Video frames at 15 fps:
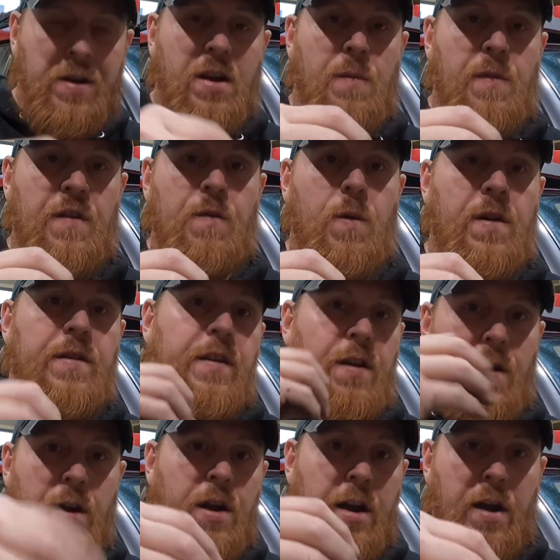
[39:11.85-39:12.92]
Every time you squeeze it,
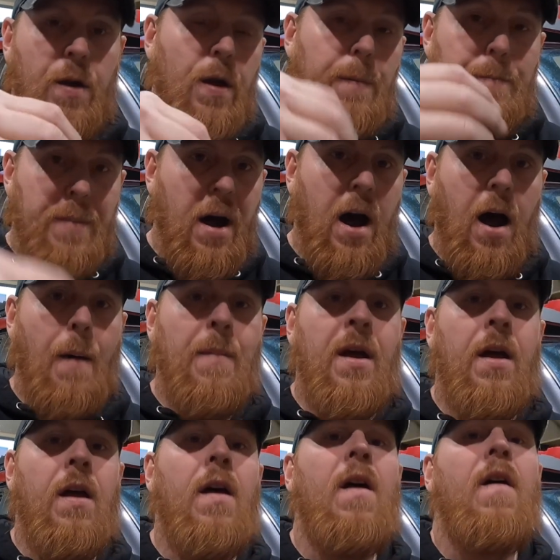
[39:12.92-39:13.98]
you're gonna hear it
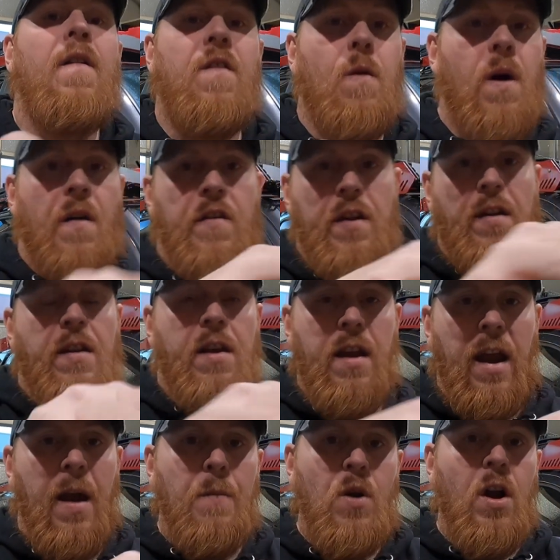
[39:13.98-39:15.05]
pop. So I'll set the
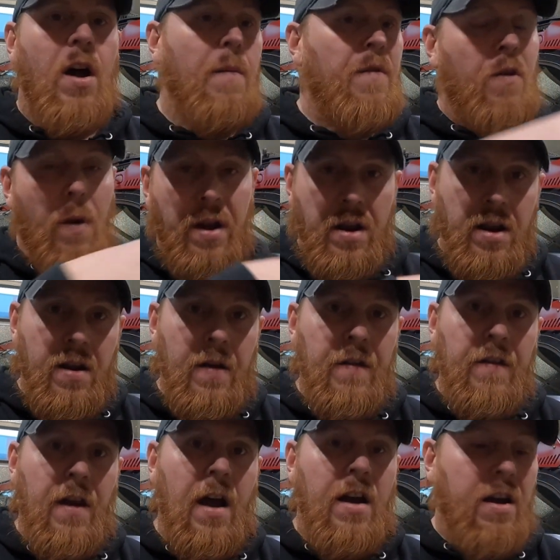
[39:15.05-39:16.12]
camera up so I can get
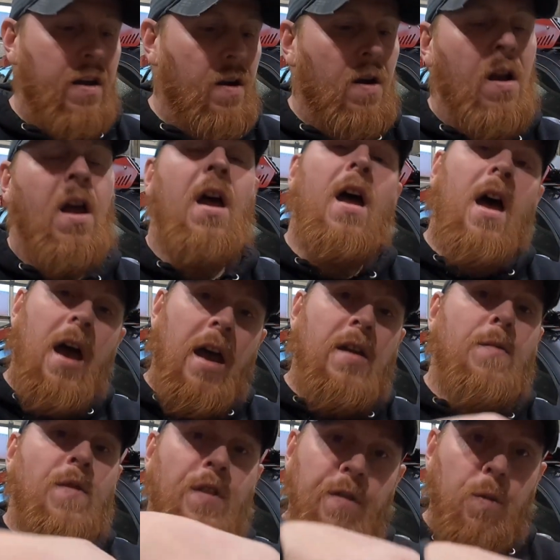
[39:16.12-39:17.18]
inside of here,
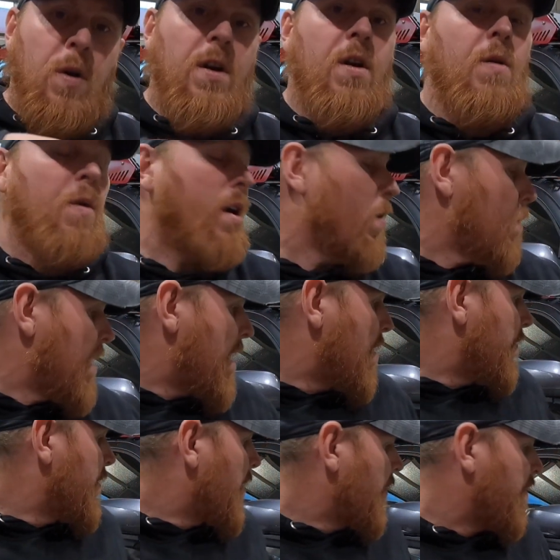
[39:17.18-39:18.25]
and then we'll just work our way
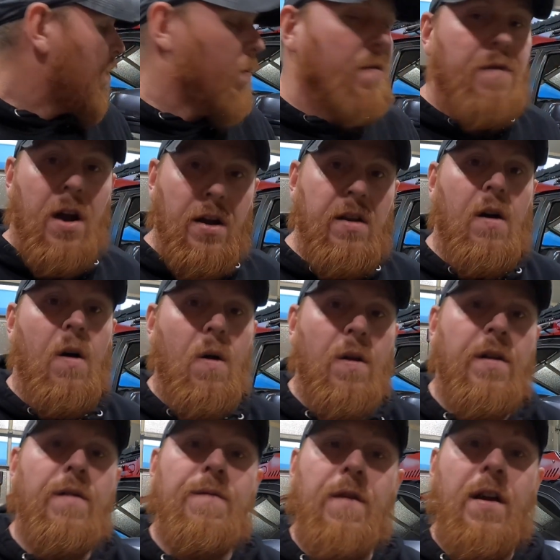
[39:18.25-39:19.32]
around until we've cut the
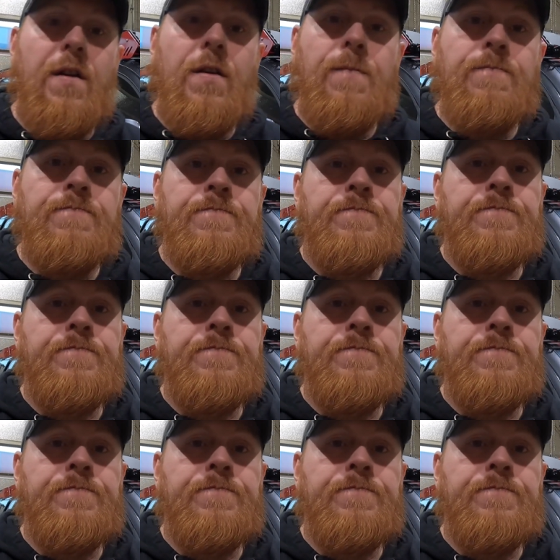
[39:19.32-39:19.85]
hole in the fender.